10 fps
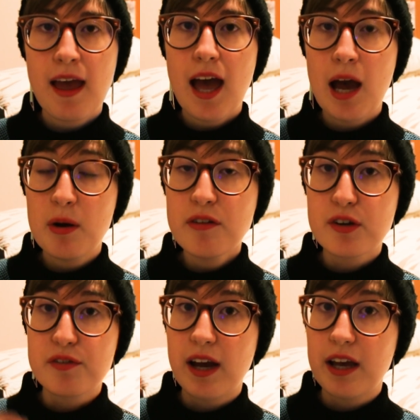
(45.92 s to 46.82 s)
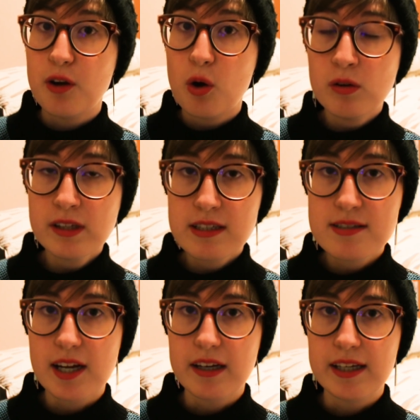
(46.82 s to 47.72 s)
However, if I had only
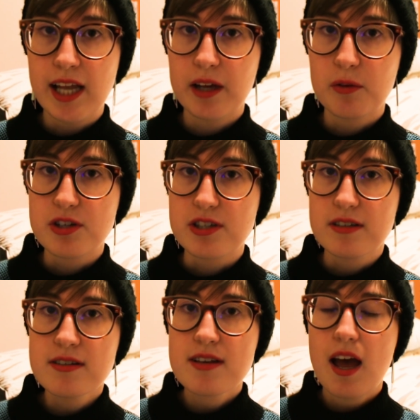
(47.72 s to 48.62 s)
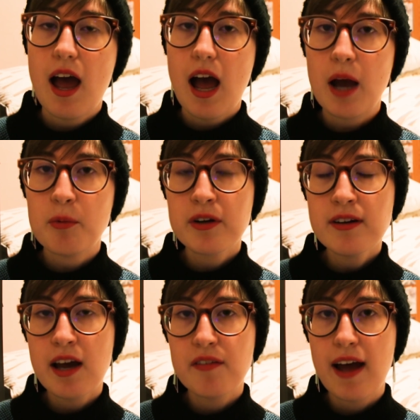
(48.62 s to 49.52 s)
studied languages, I
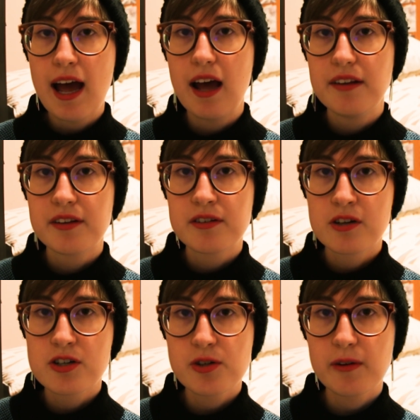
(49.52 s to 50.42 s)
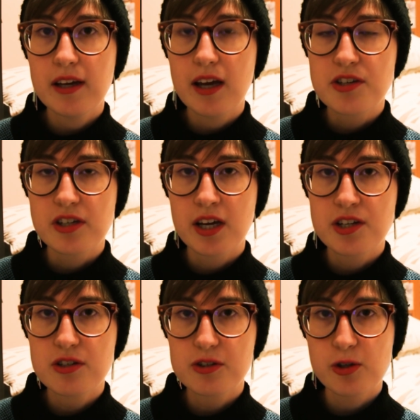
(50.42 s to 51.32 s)
wouldn't have had the tertiary
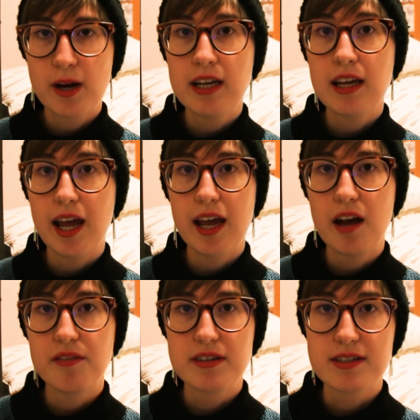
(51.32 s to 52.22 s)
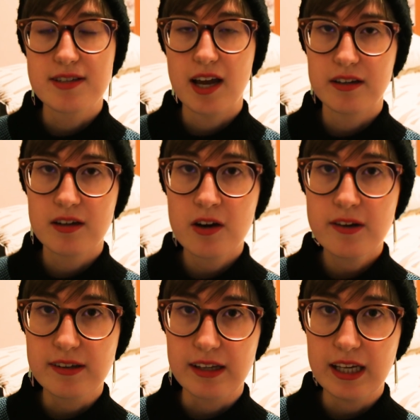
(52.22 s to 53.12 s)
educational training I have in design
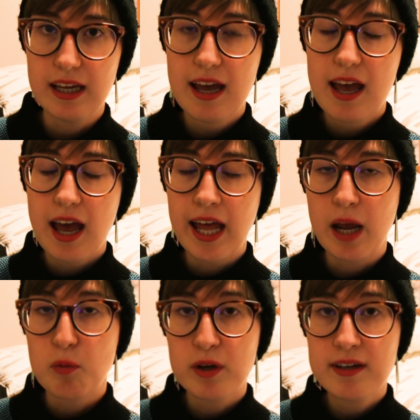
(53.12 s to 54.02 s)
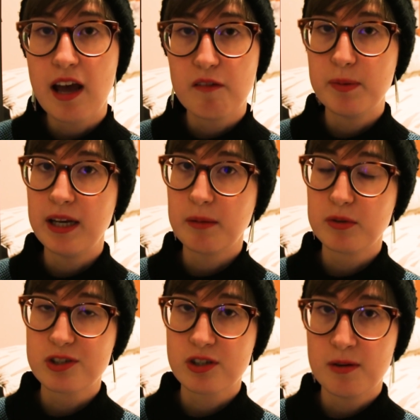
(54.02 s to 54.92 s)
currently, and I wouldn't have been
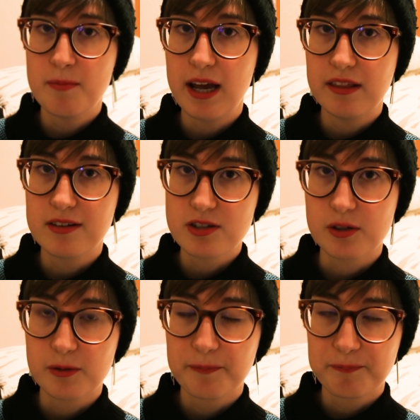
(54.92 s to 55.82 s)
able to combine the two.